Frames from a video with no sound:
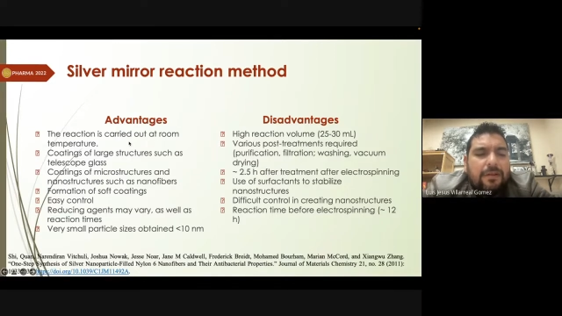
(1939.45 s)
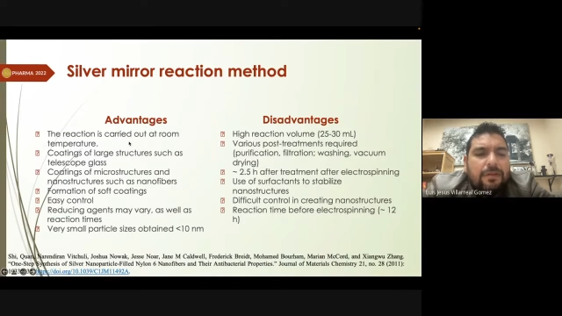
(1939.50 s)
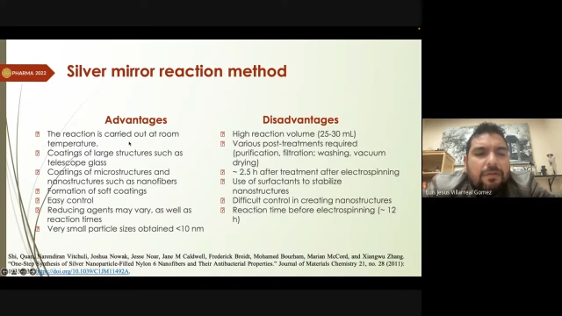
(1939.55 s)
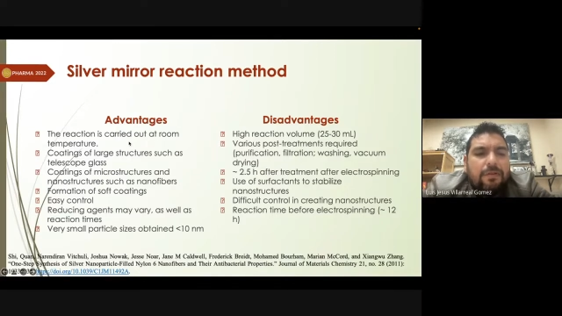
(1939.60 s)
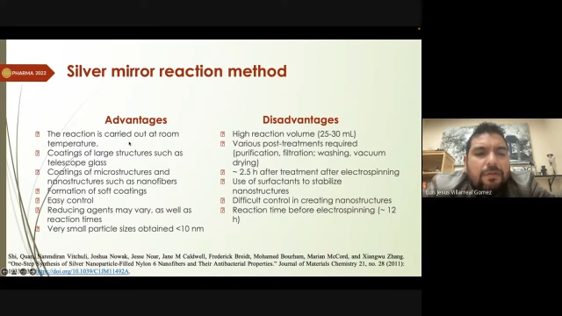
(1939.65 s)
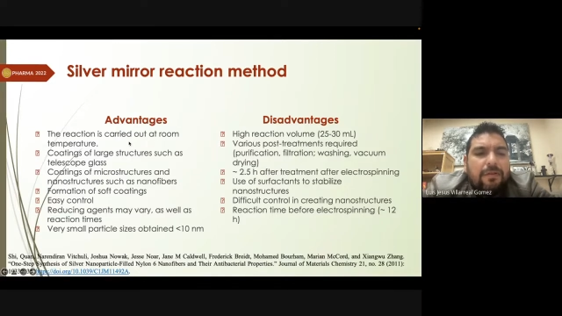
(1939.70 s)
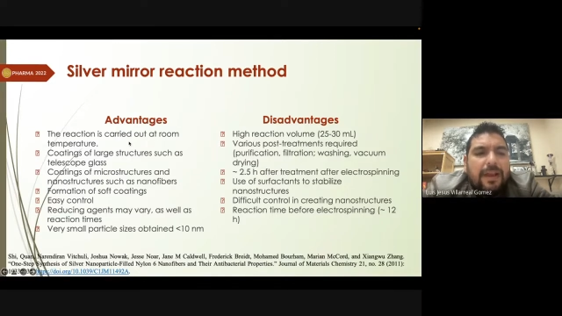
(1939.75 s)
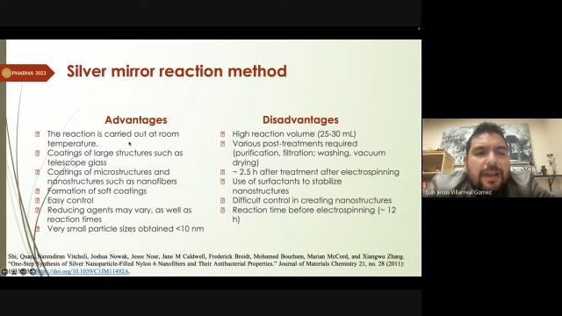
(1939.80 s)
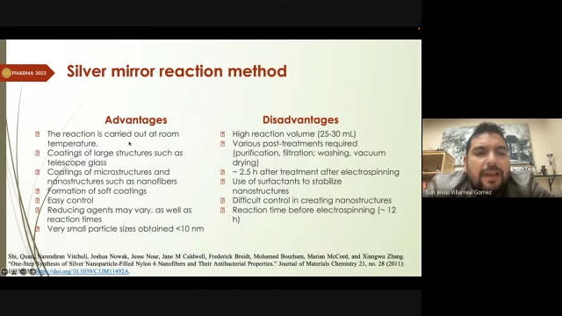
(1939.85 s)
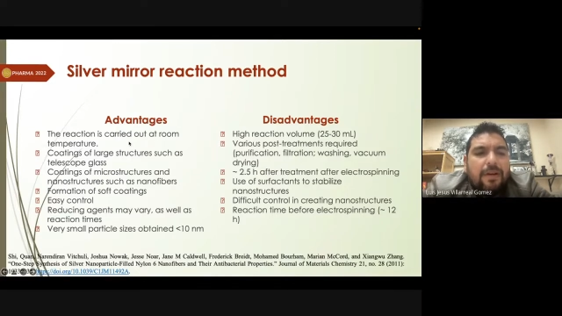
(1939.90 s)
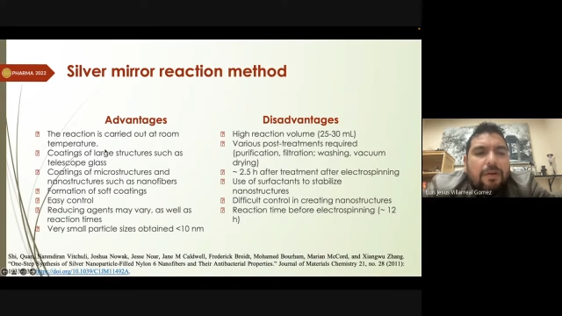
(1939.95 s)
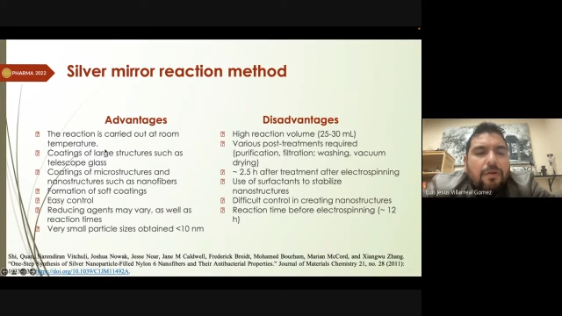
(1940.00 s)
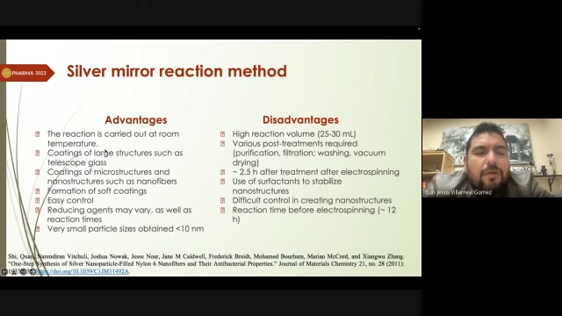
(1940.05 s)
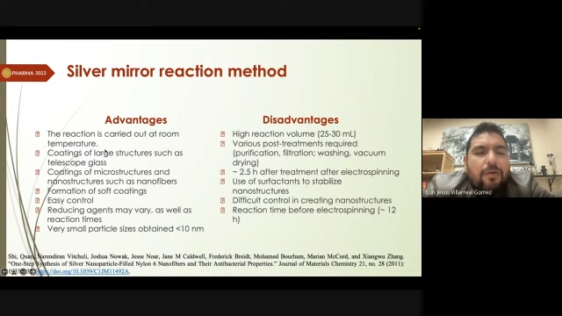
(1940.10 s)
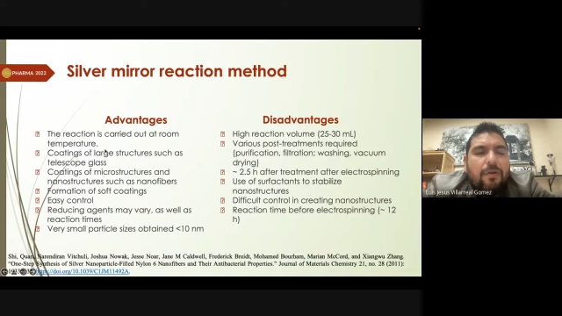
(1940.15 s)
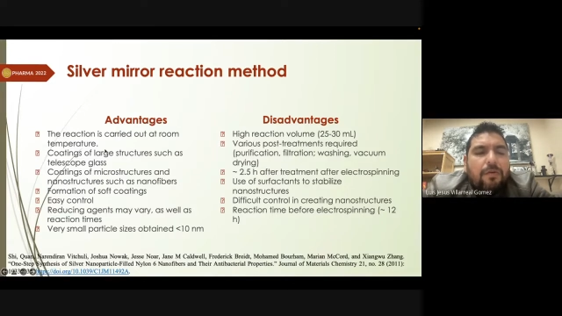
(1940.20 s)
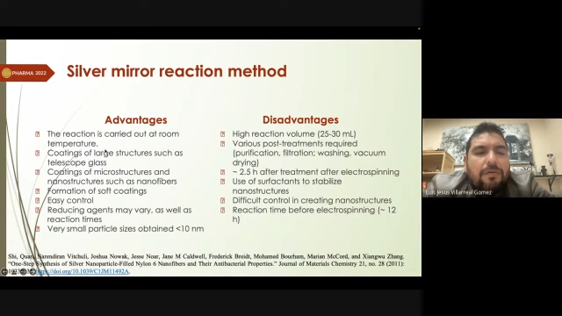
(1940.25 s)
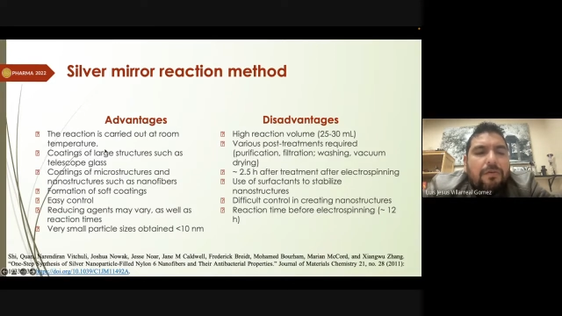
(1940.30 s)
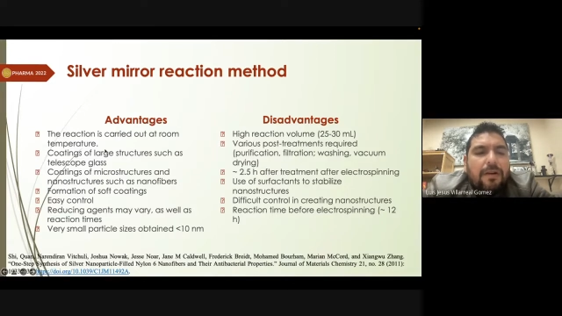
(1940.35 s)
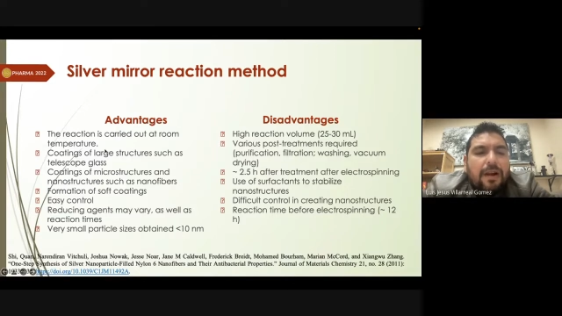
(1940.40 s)
You can
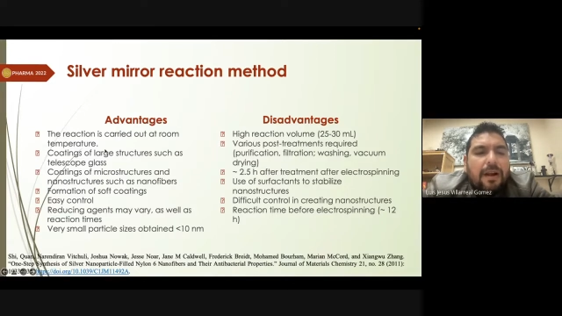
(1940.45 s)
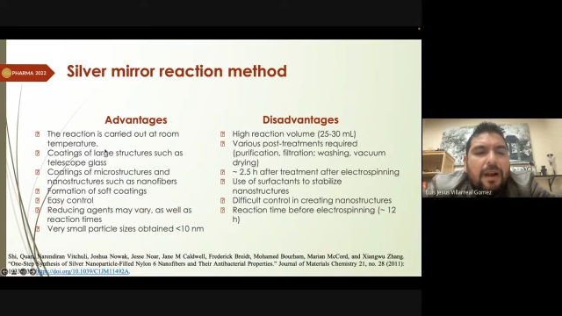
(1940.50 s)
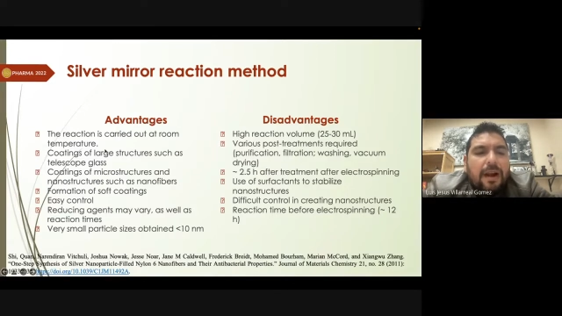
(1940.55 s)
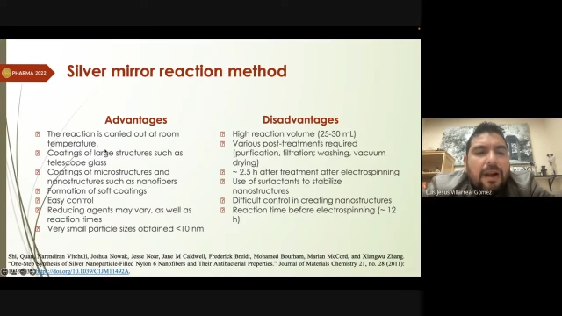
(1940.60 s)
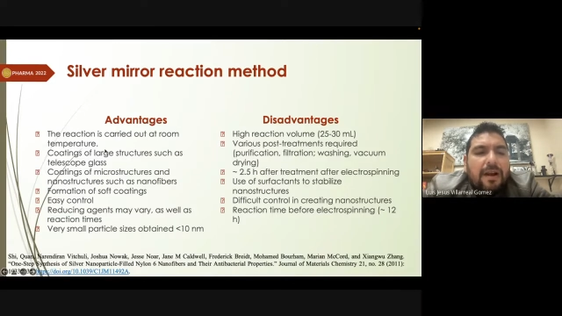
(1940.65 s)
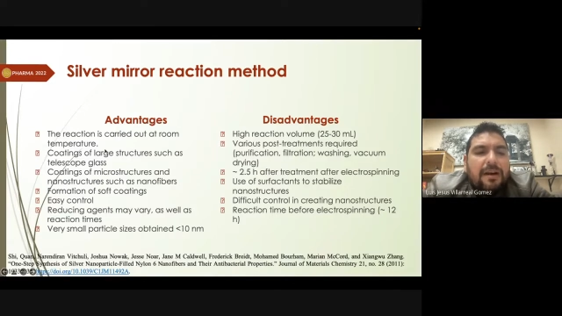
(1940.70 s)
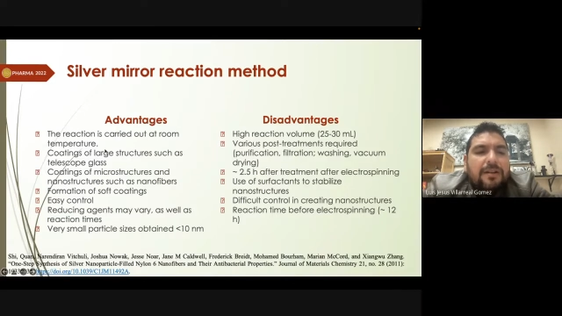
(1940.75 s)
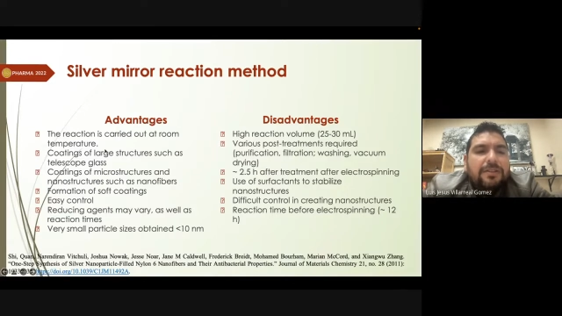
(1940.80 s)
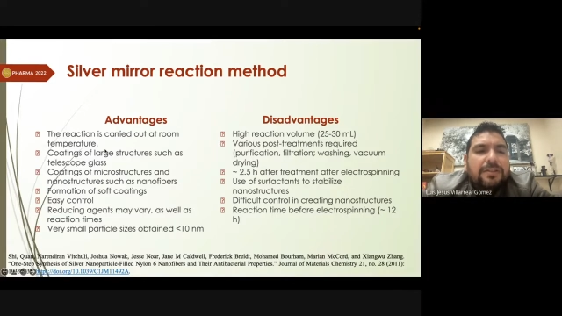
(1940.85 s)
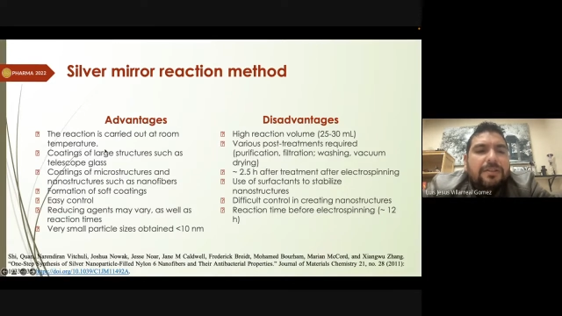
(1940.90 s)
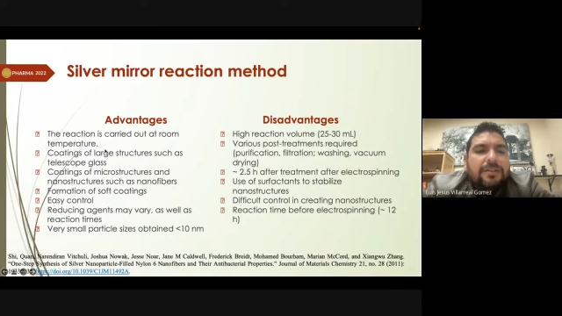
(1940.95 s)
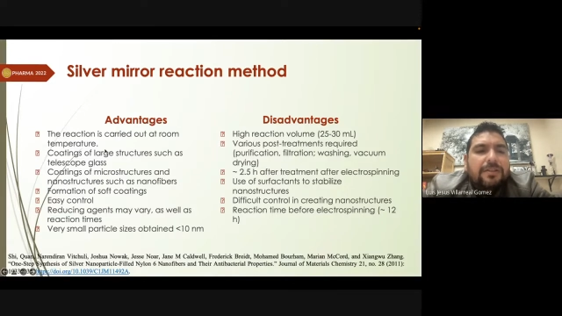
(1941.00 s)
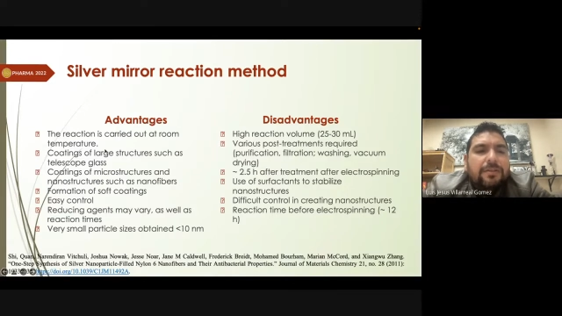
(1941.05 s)
coat large